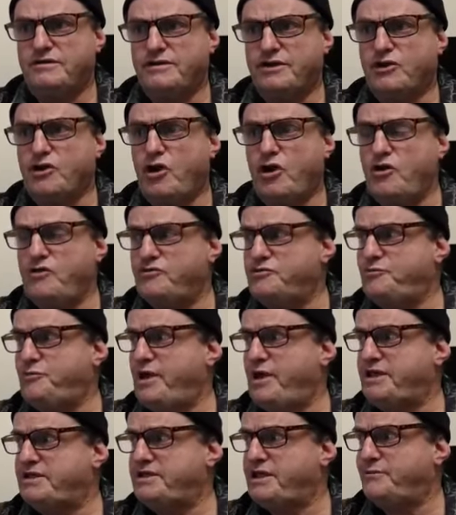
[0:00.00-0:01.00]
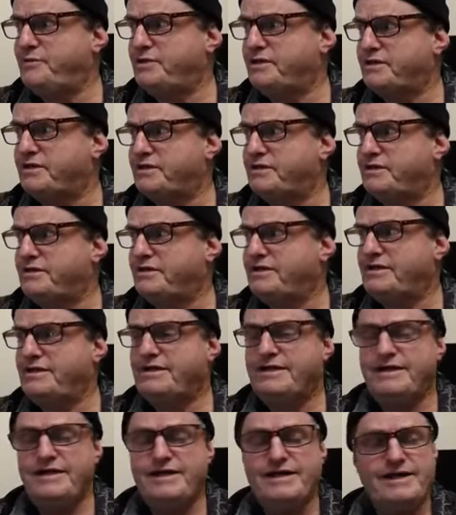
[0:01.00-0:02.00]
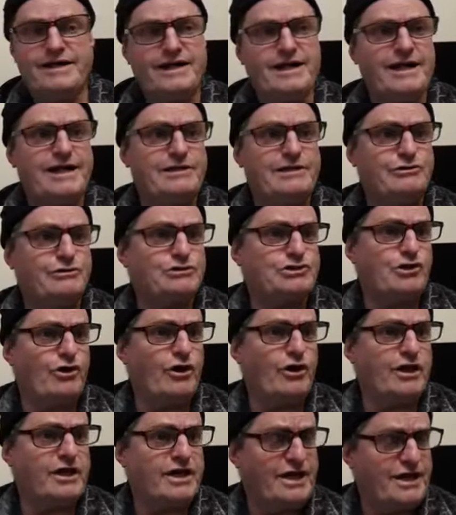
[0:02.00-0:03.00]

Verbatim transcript: the COVID pandemic. It looks like